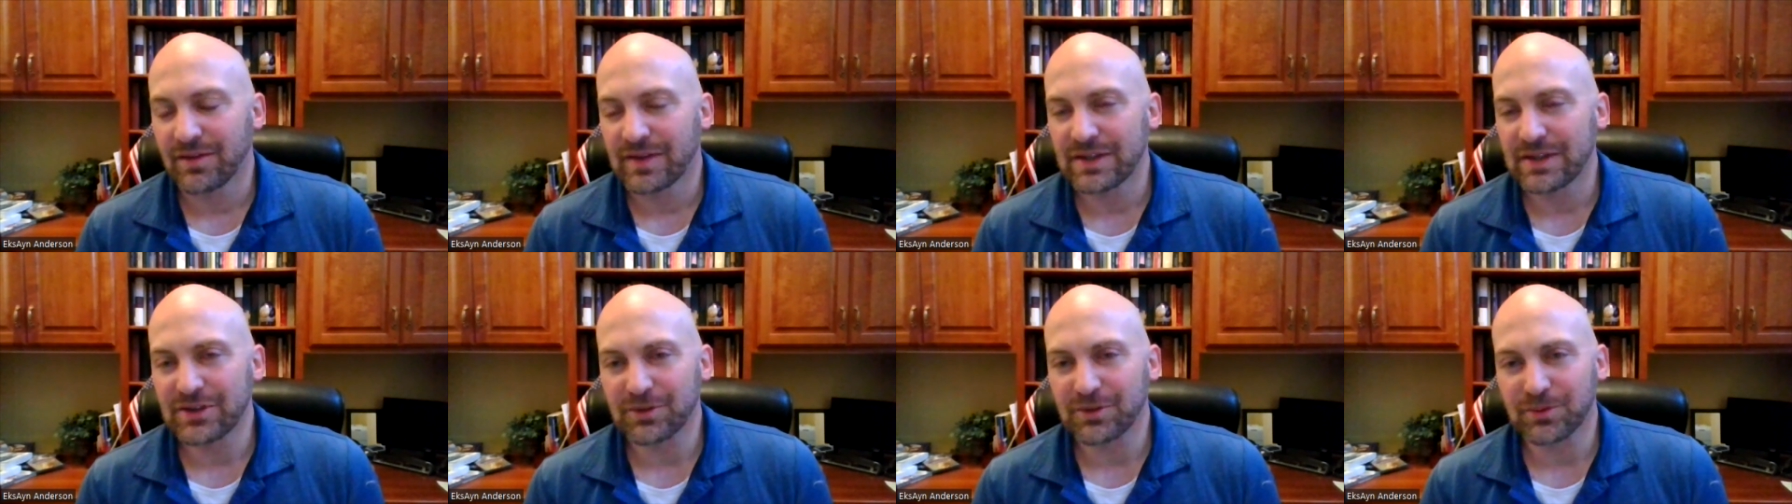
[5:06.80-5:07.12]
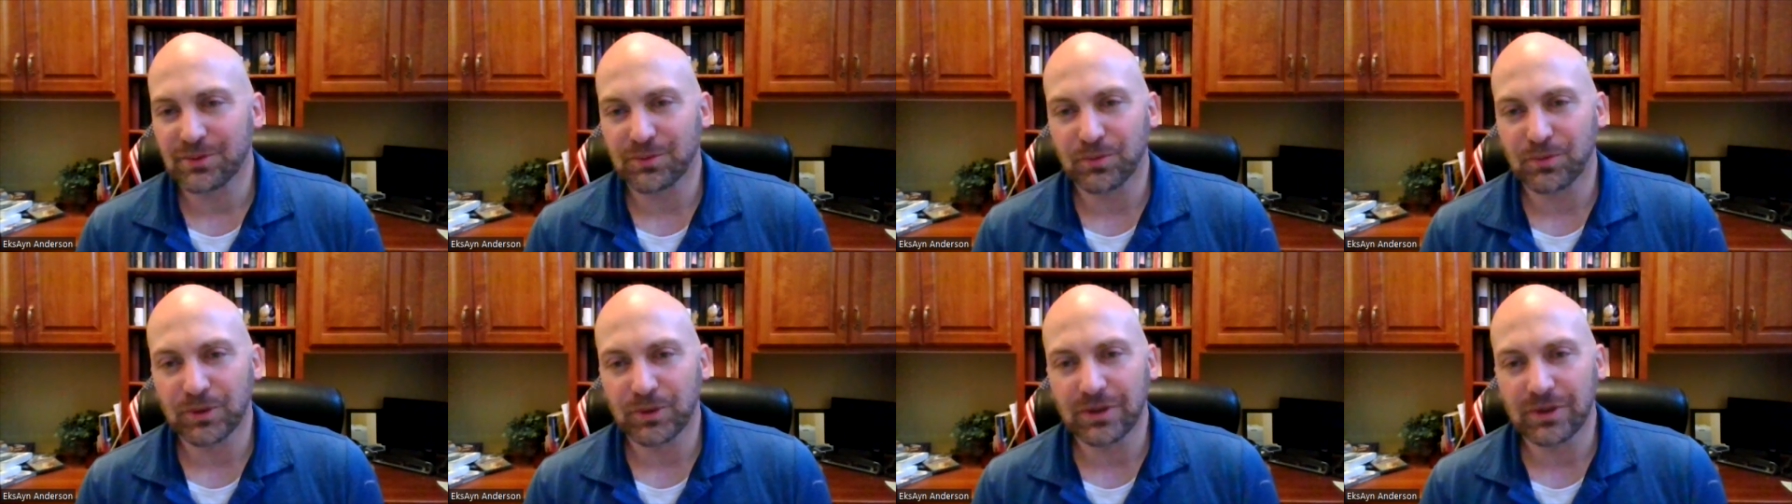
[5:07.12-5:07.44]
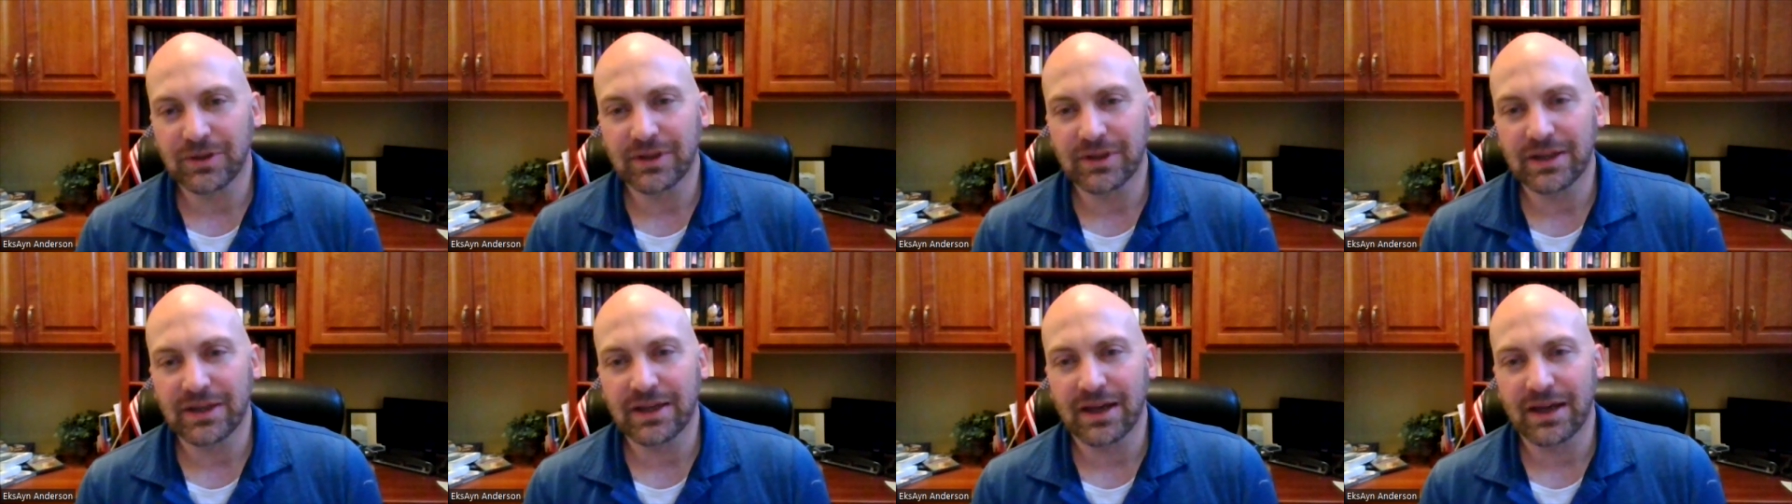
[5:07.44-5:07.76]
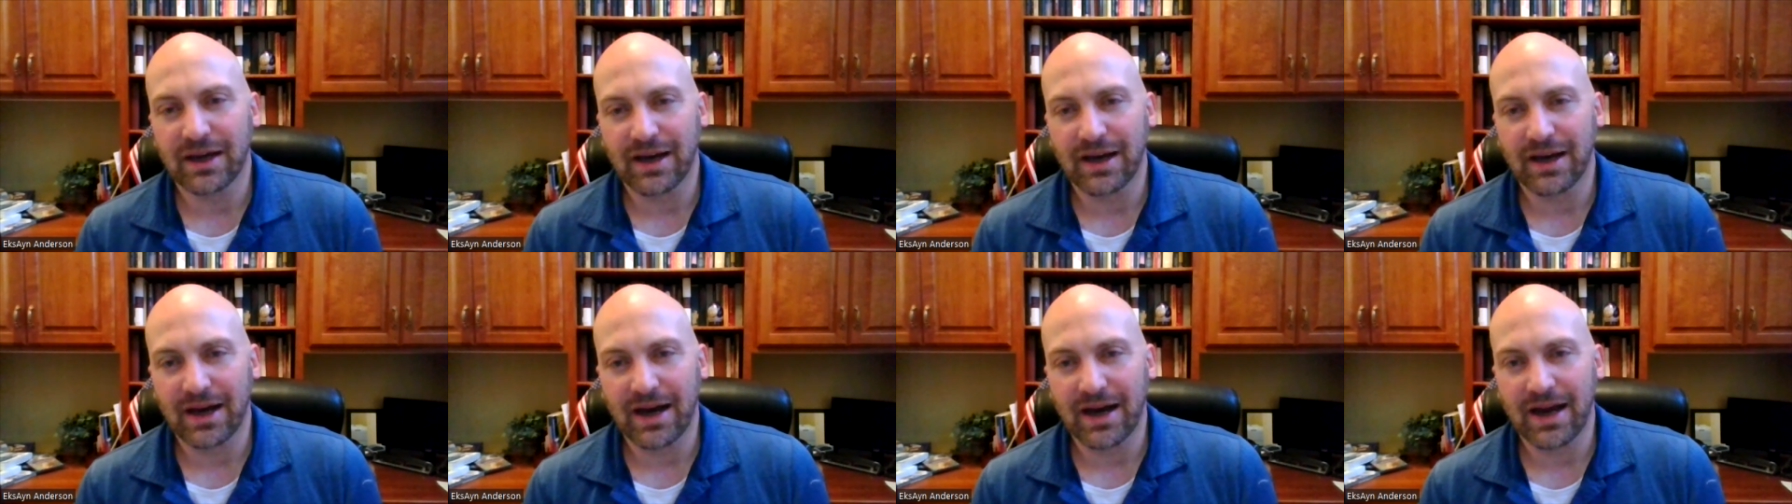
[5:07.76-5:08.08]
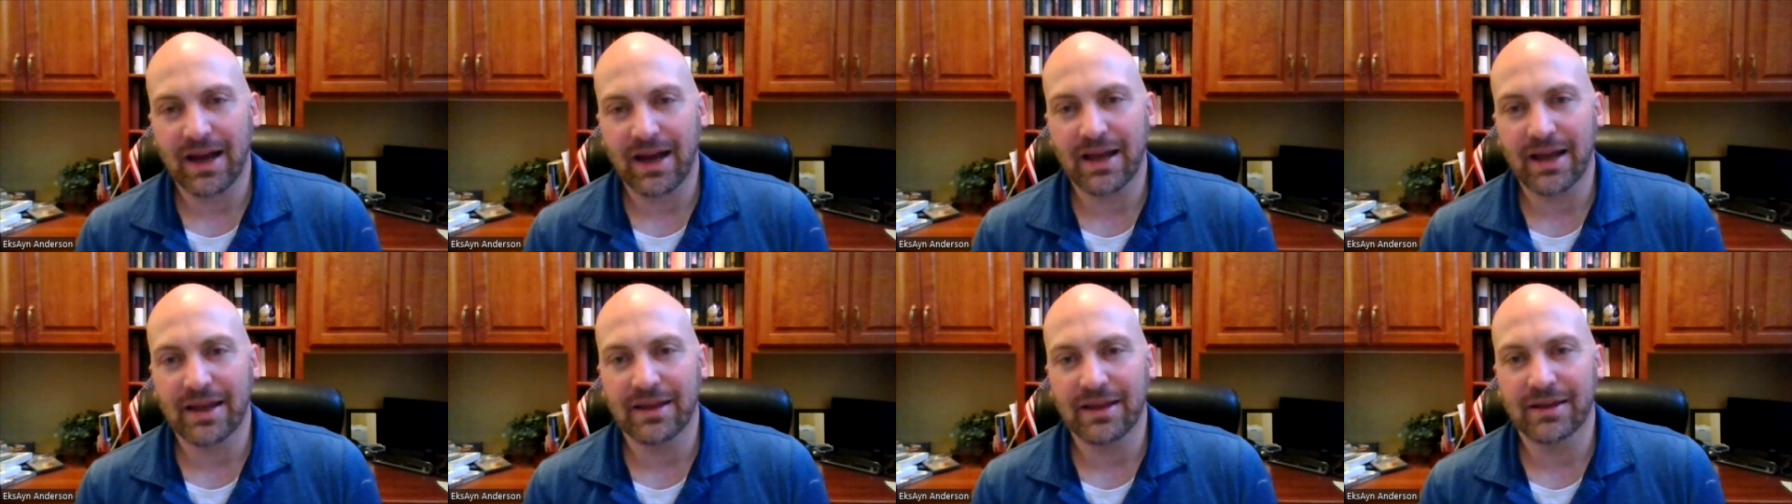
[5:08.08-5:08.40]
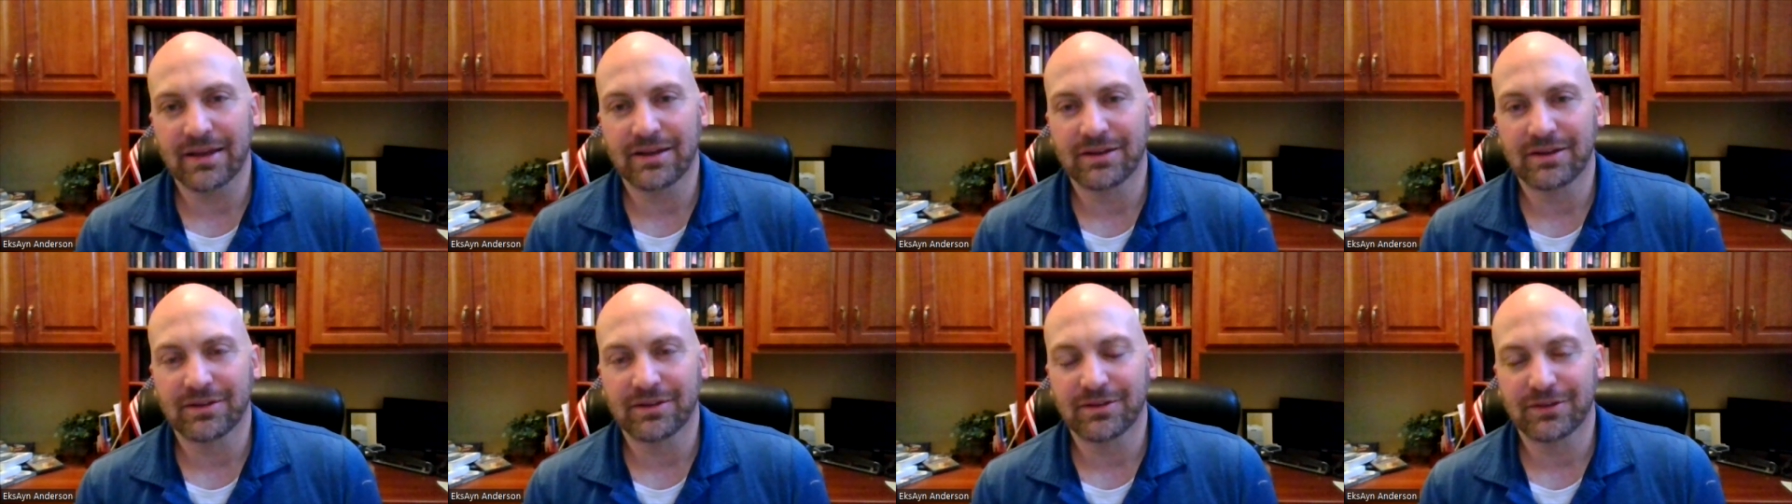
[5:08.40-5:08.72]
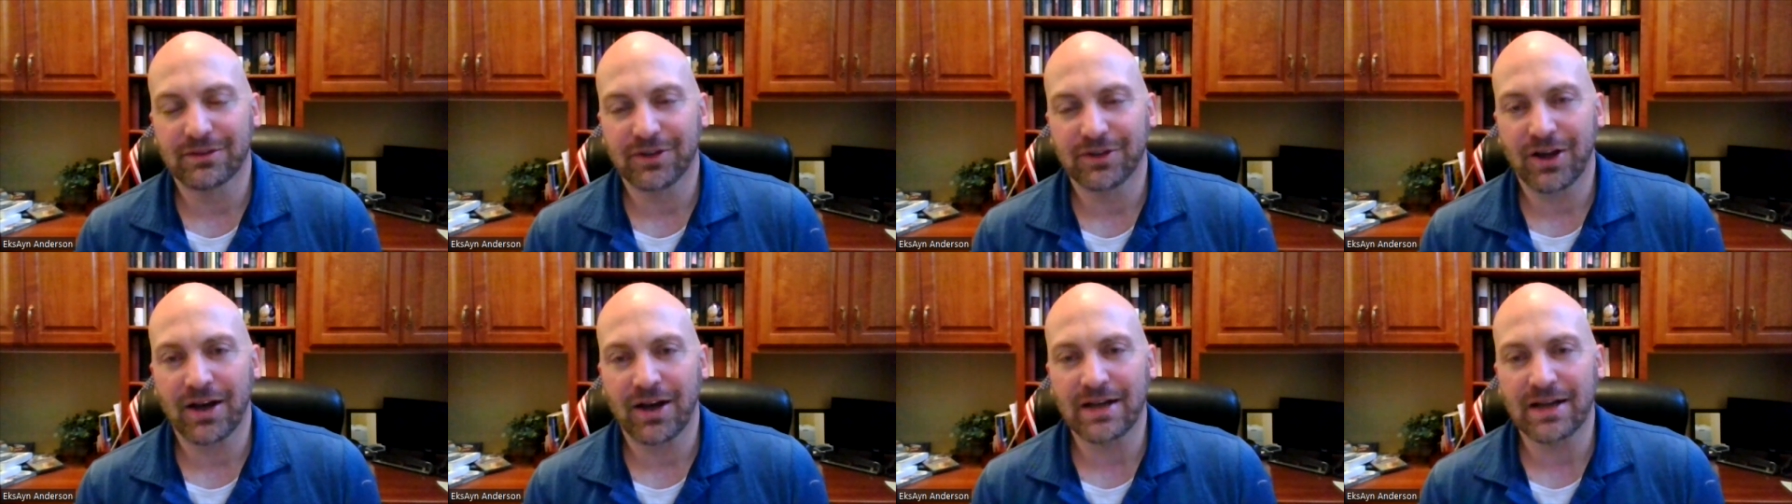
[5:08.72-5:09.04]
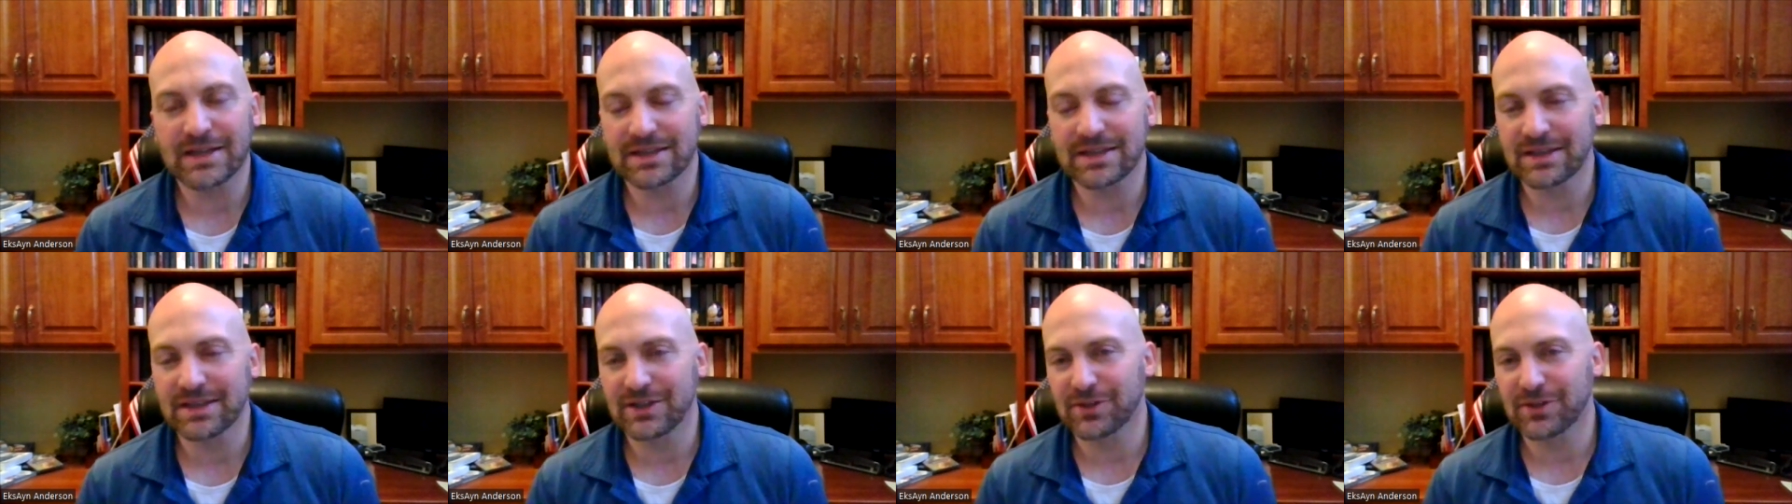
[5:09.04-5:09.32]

These are really high laws.